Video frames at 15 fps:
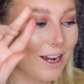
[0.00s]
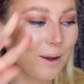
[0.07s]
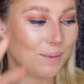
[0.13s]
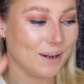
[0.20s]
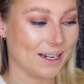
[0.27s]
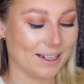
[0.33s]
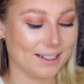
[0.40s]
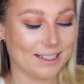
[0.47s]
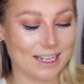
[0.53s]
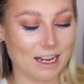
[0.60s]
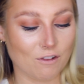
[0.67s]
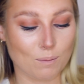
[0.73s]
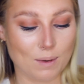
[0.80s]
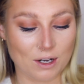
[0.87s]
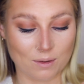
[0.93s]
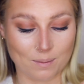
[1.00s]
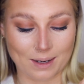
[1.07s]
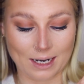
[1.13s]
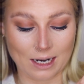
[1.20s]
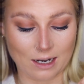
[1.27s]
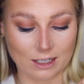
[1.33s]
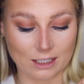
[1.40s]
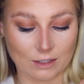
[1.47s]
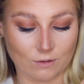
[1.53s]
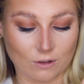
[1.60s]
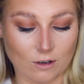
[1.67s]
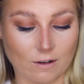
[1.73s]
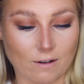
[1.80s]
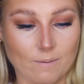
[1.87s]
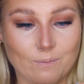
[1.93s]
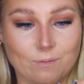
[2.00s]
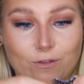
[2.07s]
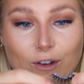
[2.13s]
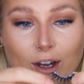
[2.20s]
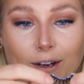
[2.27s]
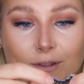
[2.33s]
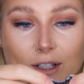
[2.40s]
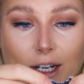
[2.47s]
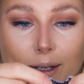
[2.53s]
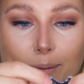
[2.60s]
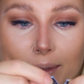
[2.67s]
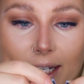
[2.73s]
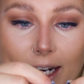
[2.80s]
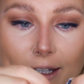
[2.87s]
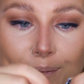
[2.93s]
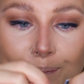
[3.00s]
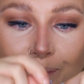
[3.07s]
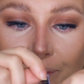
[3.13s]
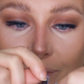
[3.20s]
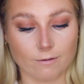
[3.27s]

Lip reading: because they've been on my eyes for 5 times now.